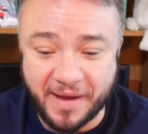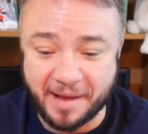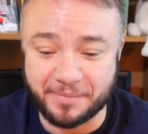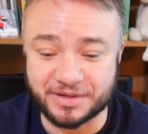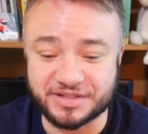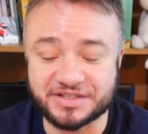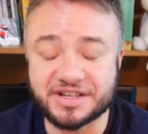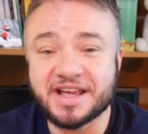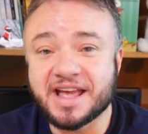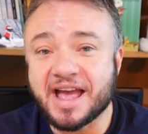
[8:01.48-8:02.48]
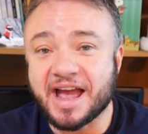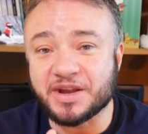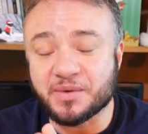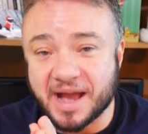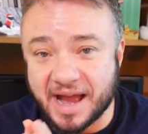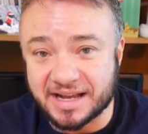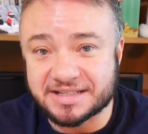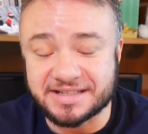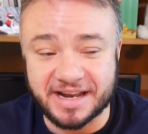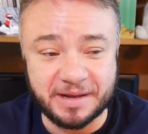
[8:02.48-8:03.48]
happens and you
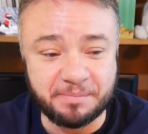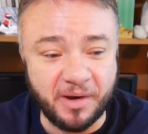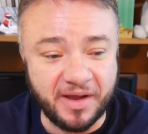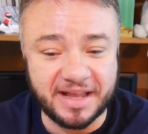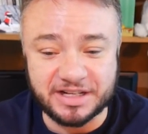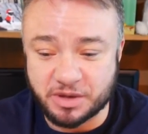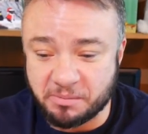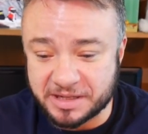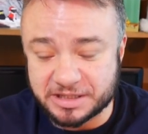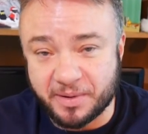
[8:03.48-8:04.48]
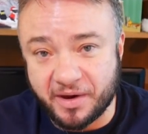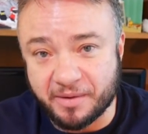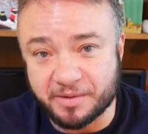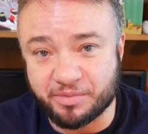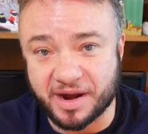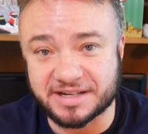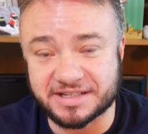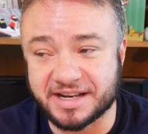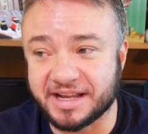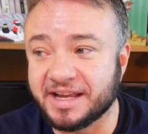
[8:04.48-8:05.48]
accidentally bite into a mince pie with brandy
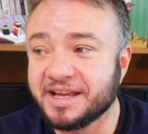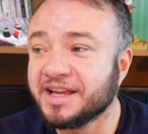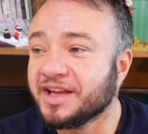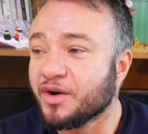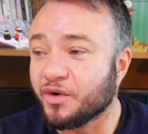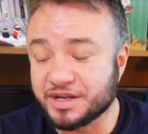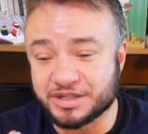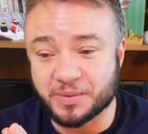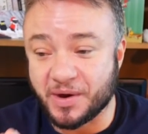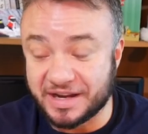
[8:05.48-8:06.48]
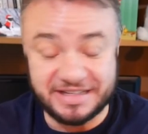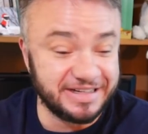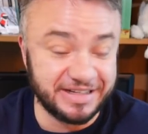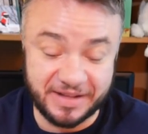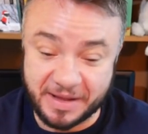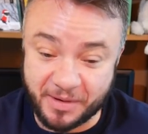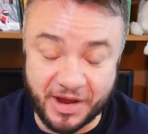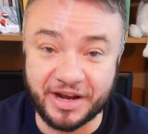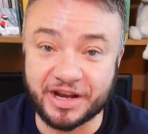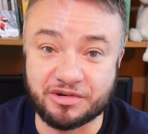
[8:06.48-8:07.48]
in it, or you do what I did in, in my
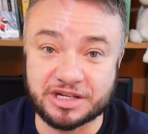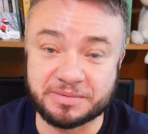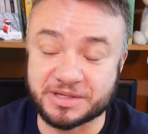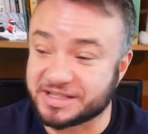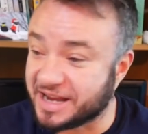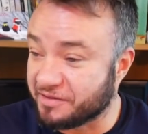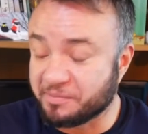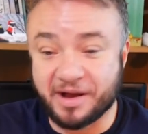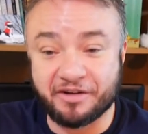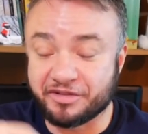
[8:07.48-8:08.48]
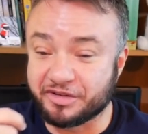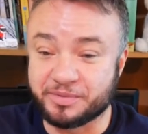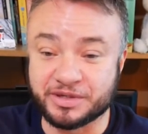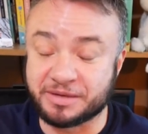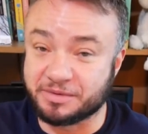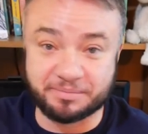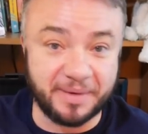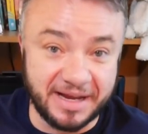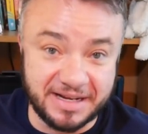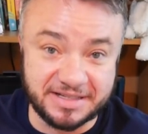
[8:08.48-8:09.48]
early Christmas and have a mouthful of pudding with
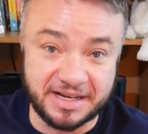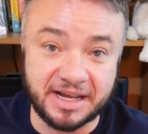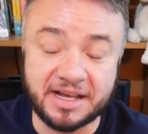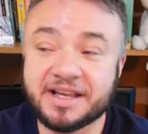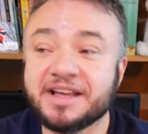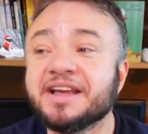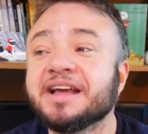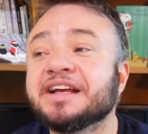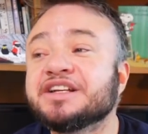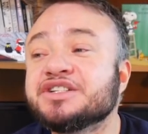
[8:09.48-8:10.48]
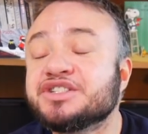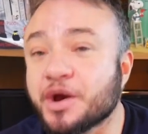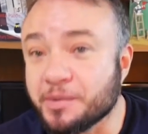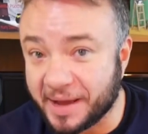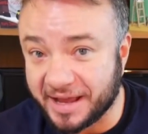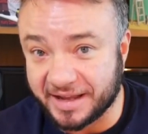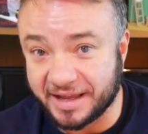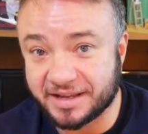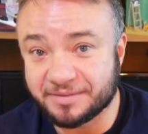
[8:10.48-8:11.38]
Baileys in it, don't panic.